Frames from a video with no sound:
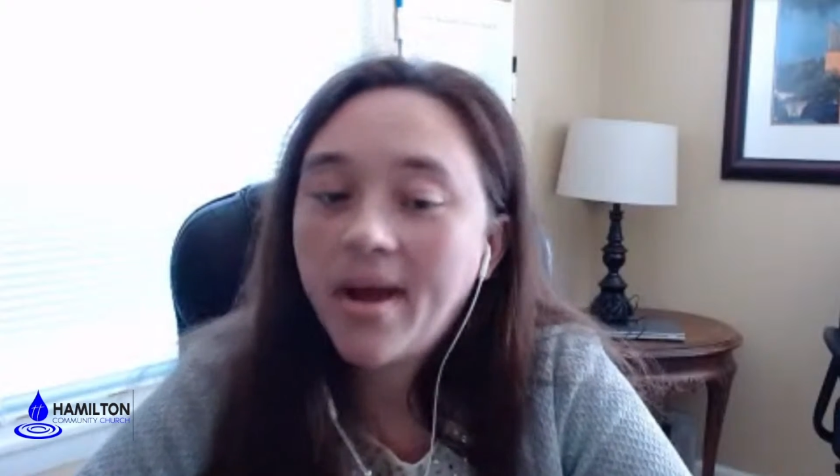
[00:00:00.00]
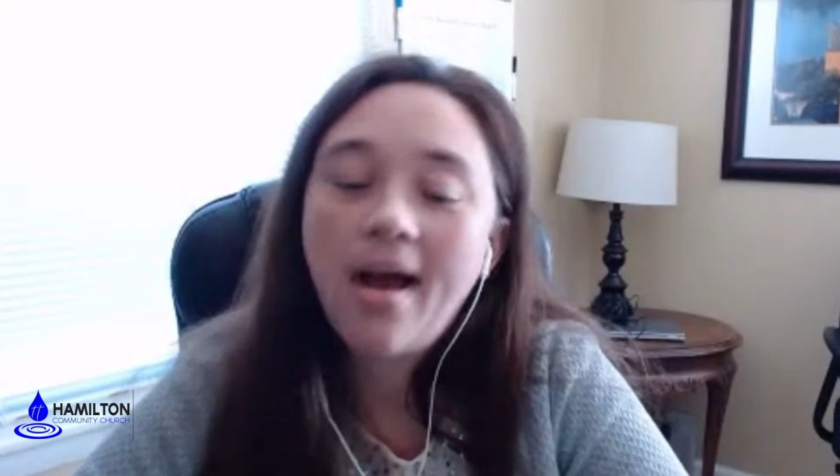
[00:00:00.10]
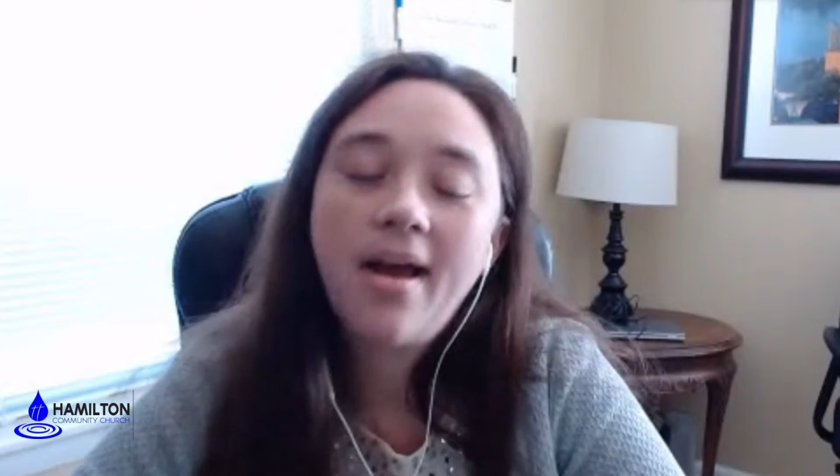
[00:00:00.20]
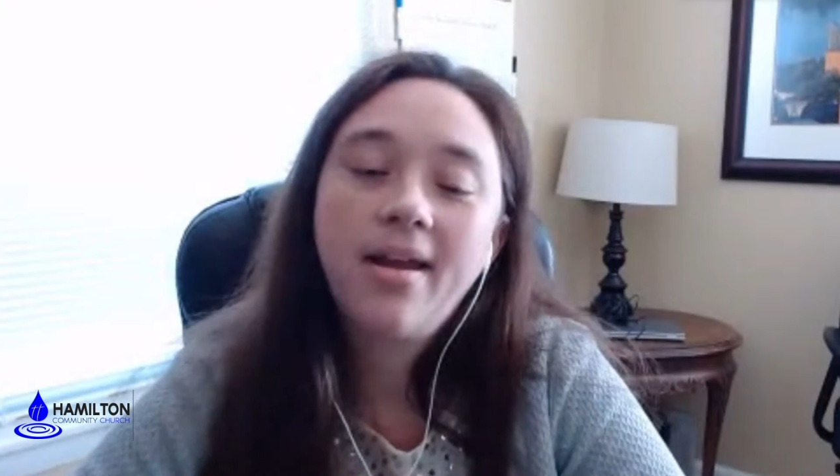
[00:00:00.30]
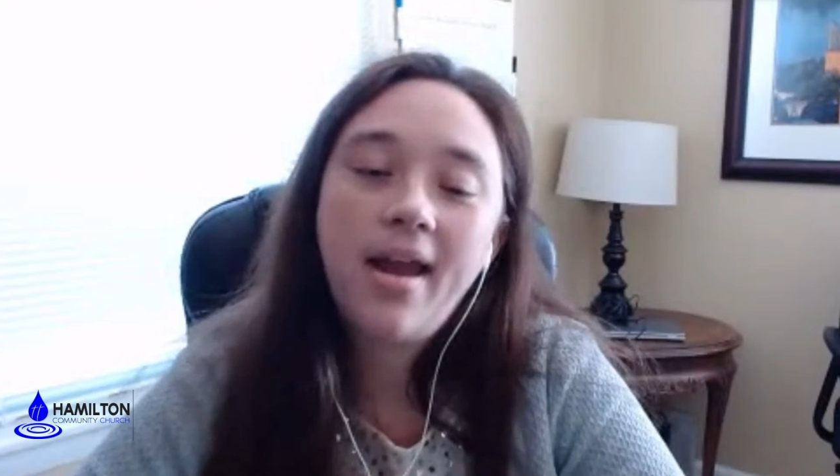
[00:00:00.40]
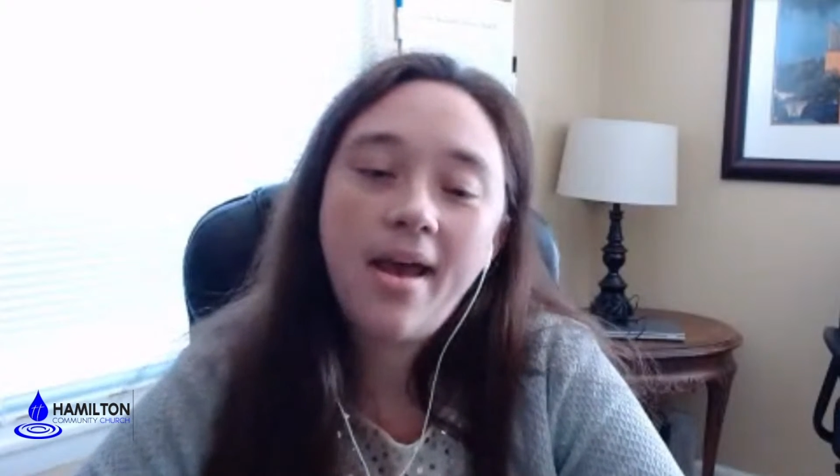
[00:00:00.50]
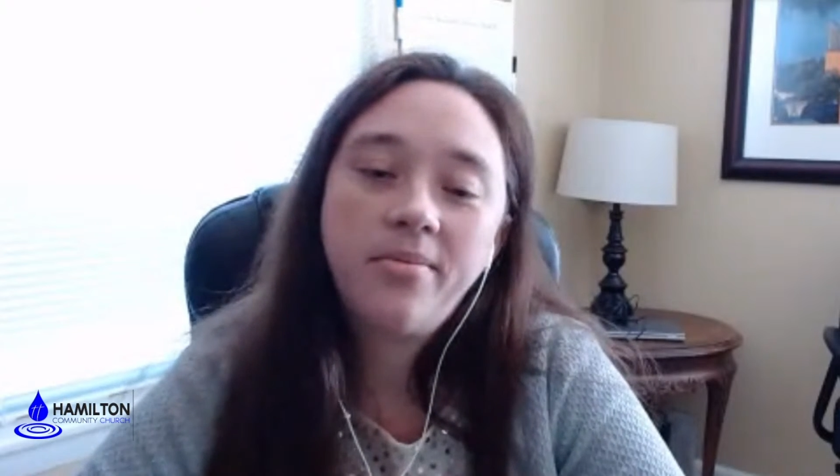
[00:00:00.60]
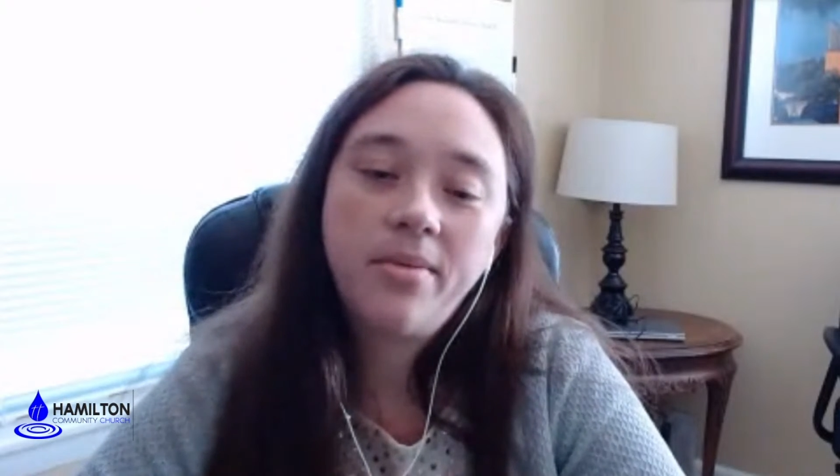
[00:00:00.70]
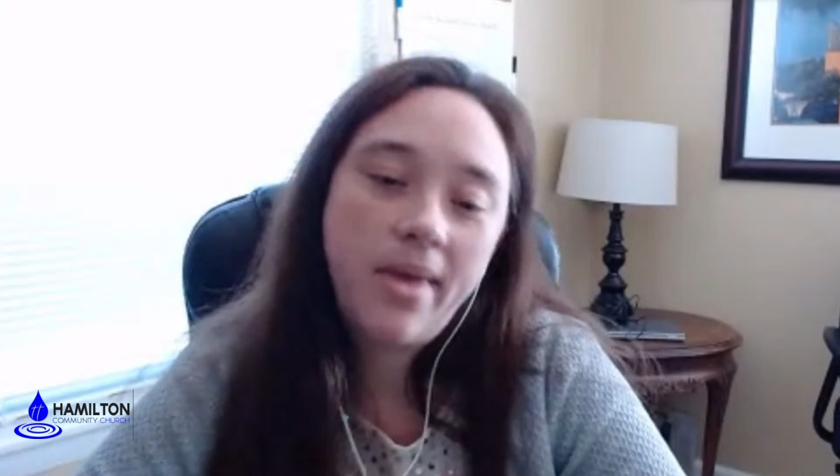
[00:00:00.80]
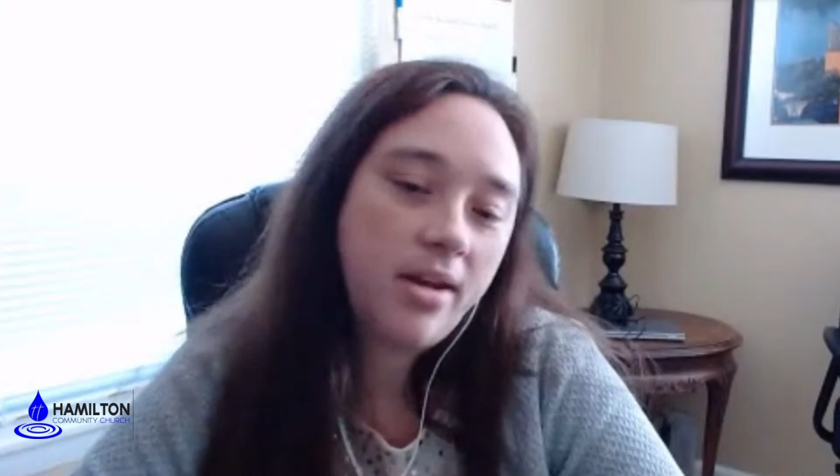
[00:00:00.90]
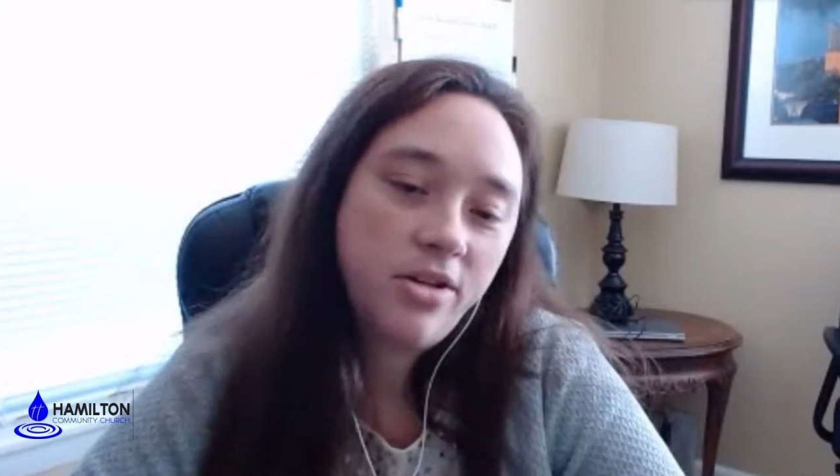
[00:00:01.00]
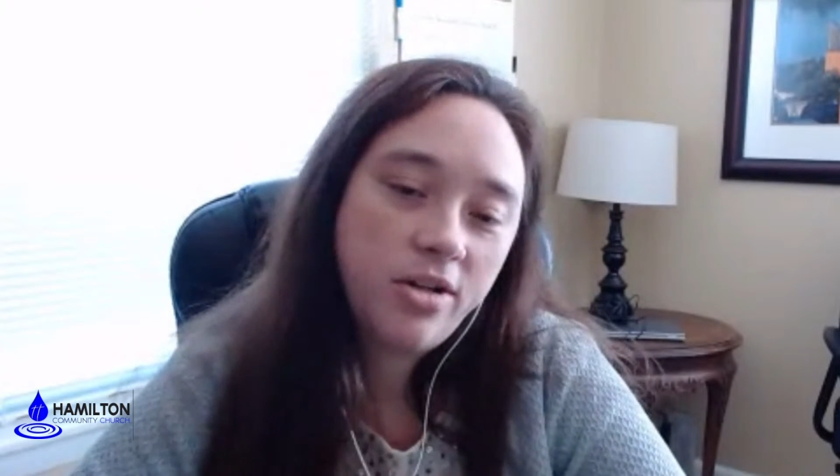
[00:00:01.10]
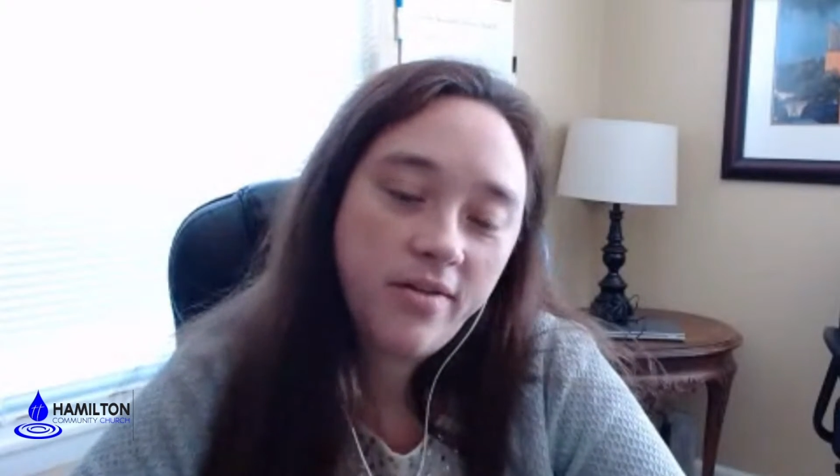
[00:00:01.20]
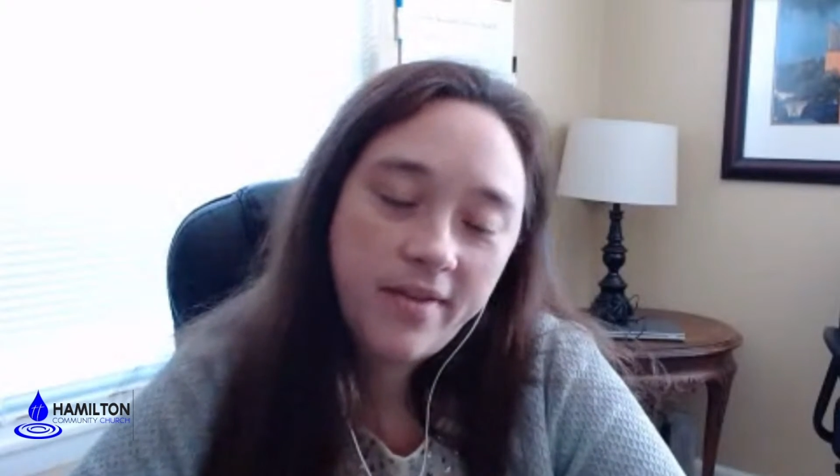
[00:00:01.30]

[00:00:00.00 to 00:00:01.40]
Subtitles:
I am the manager of